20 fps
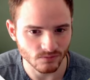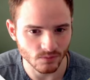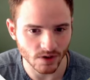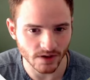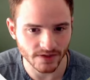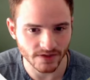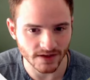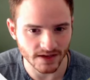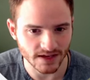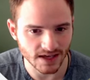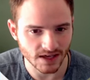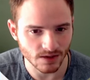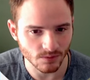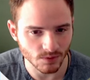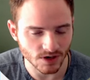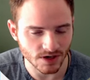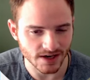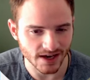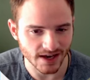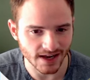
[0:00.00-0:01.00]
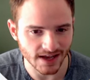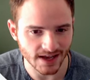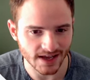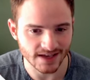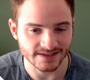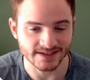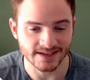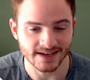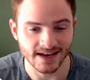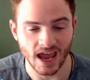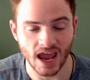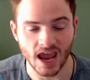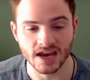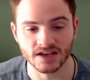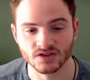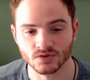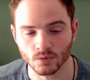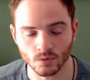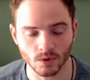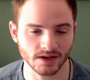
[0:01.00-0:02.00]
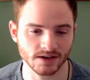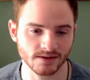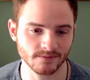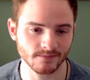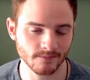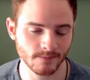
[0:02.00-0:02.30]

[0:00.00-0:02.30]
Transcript: with the keyword in it is an H1.